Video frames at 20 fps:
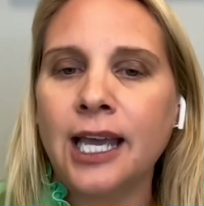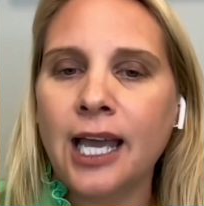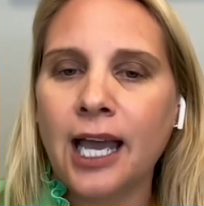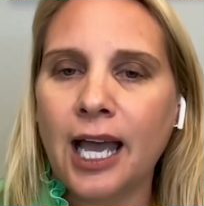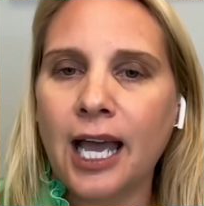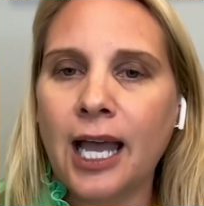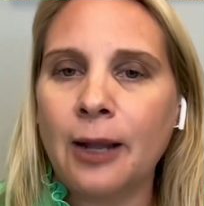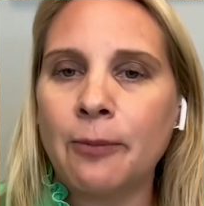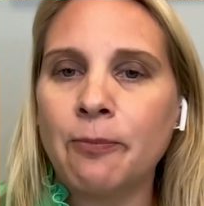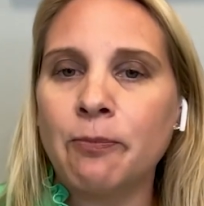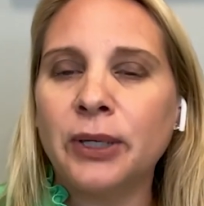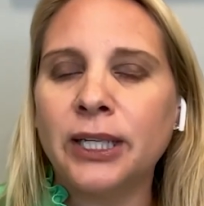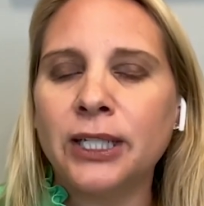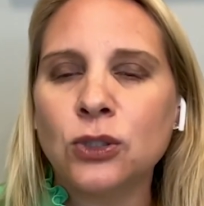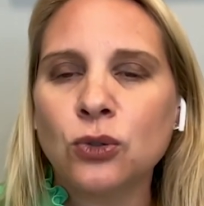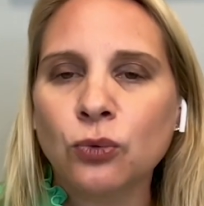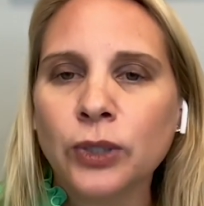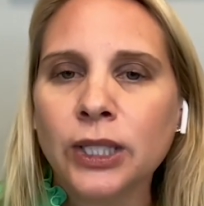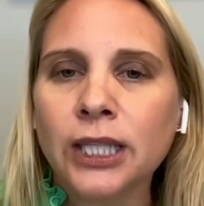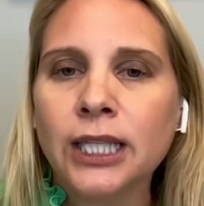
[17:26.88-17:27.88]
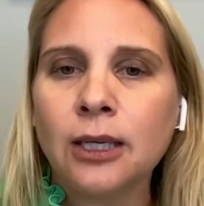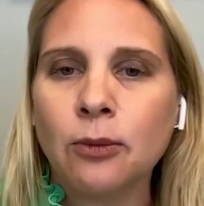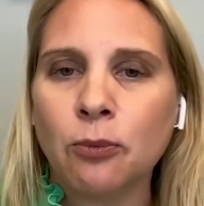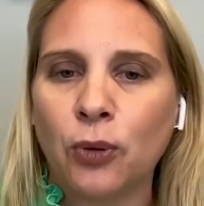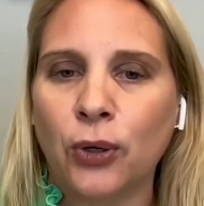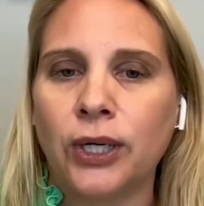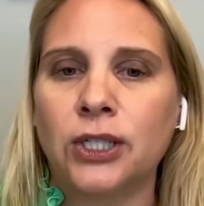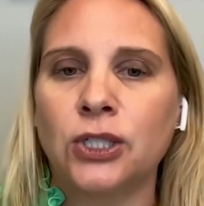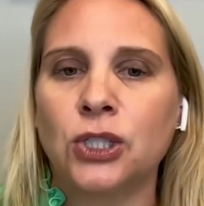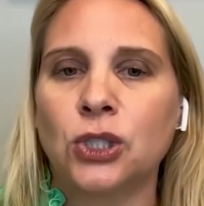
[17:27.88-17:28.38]
But it's really
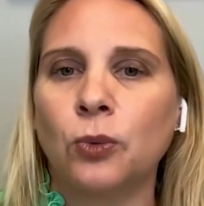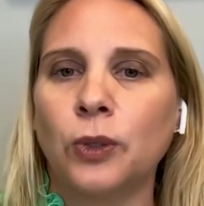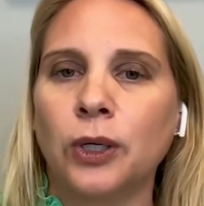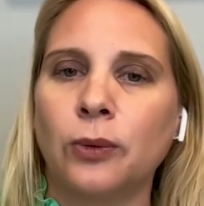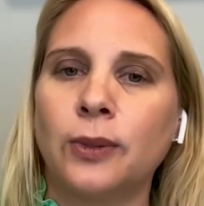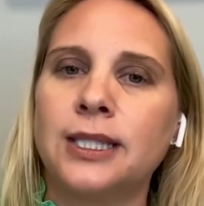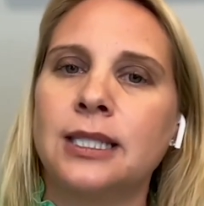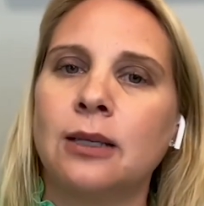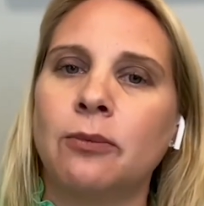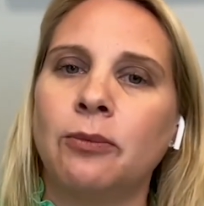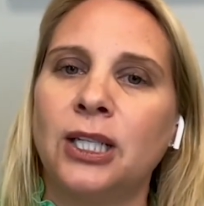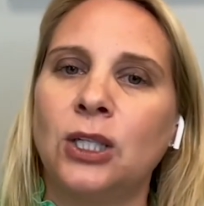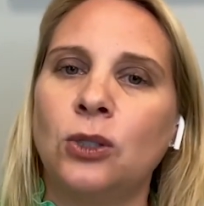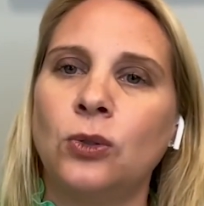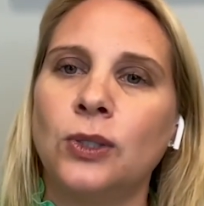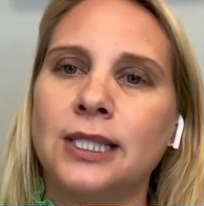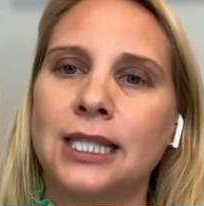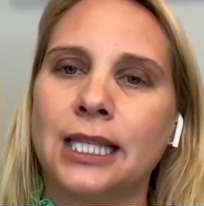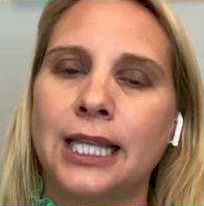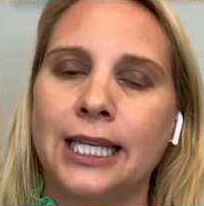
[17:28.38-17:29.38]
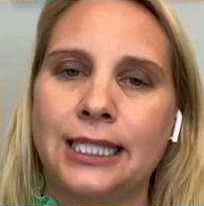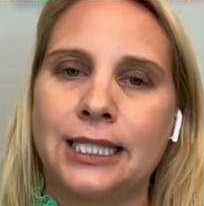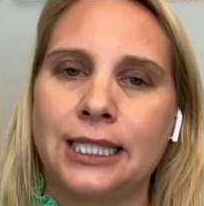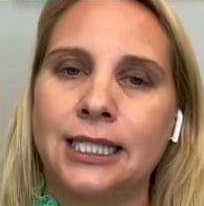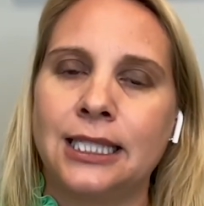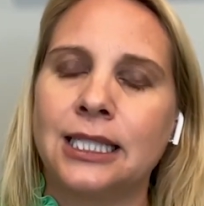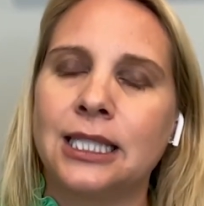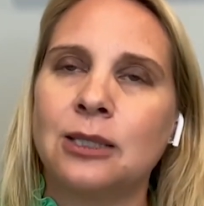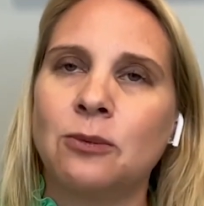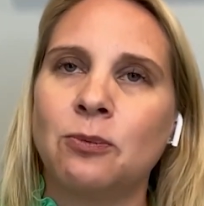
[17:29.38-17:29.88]
important to work with somebody who is
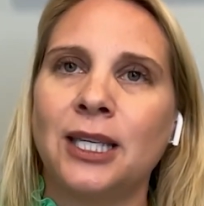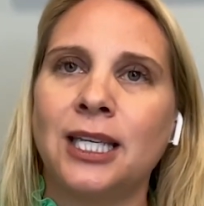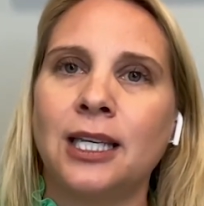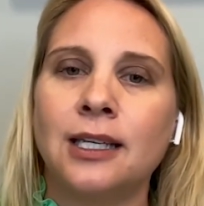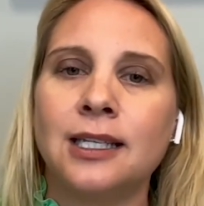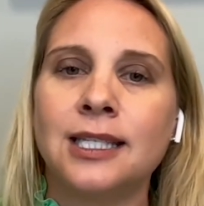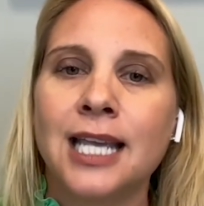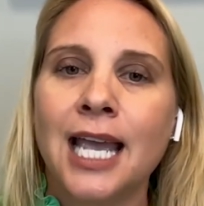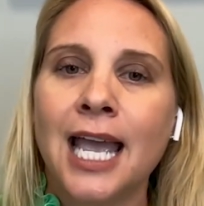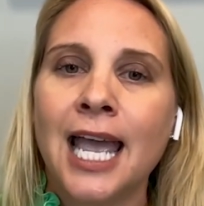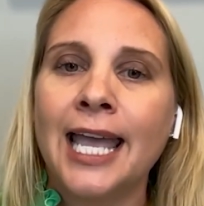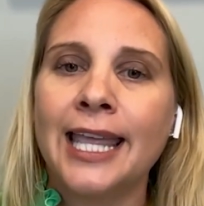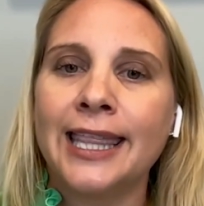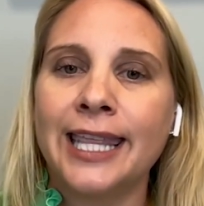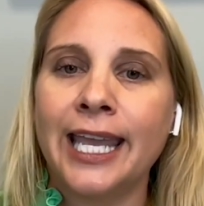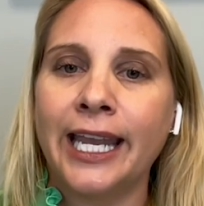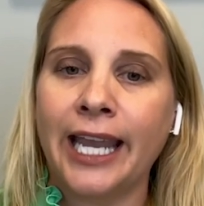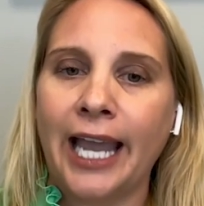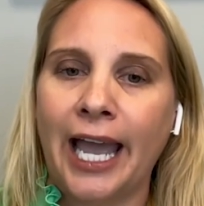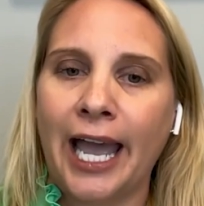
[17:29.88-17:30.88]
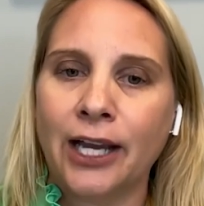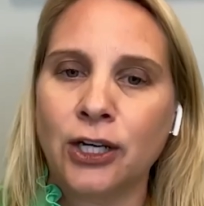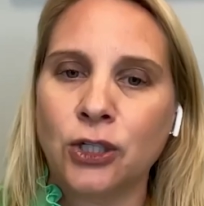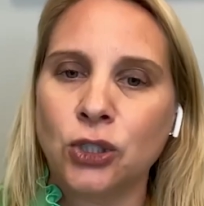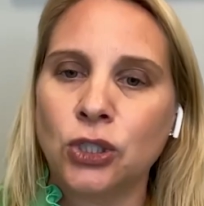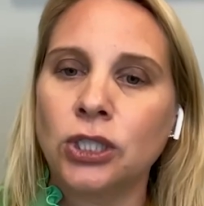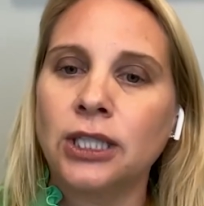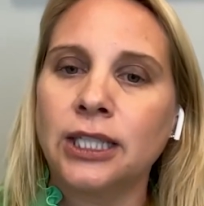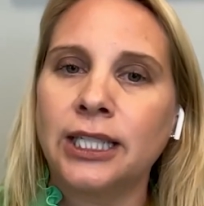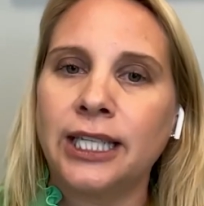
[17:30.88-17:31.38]
licensed because they
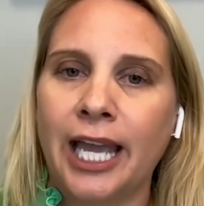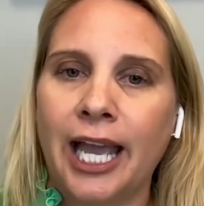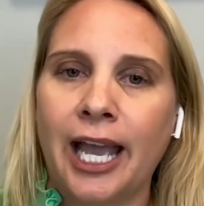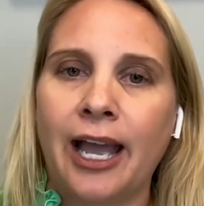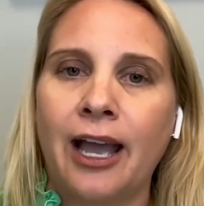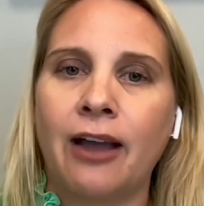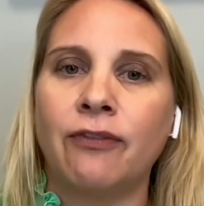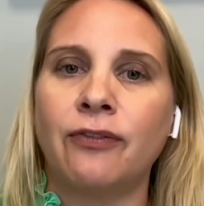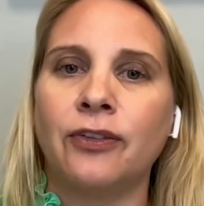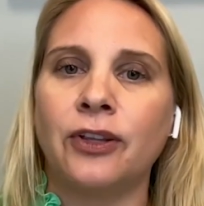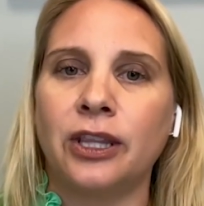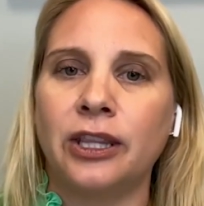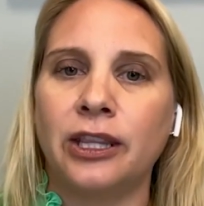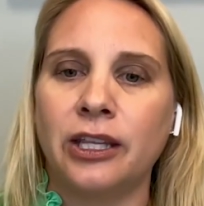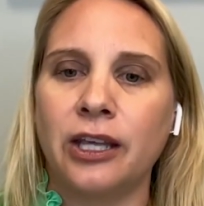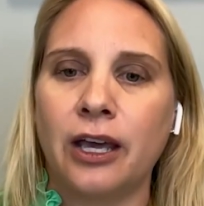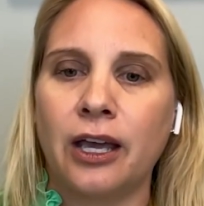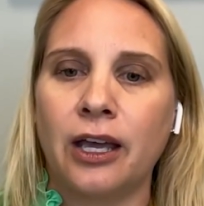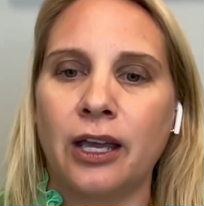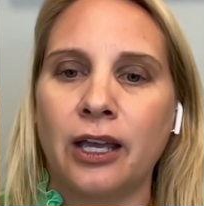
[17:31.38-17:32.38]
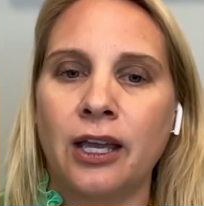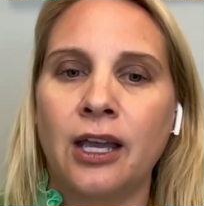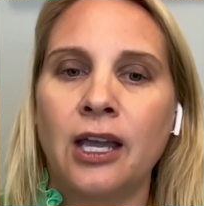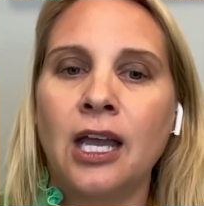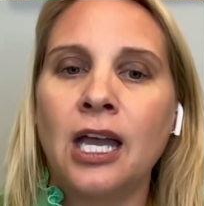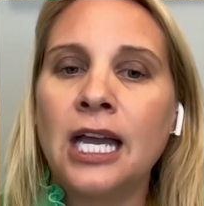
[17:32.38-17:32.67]
actually have the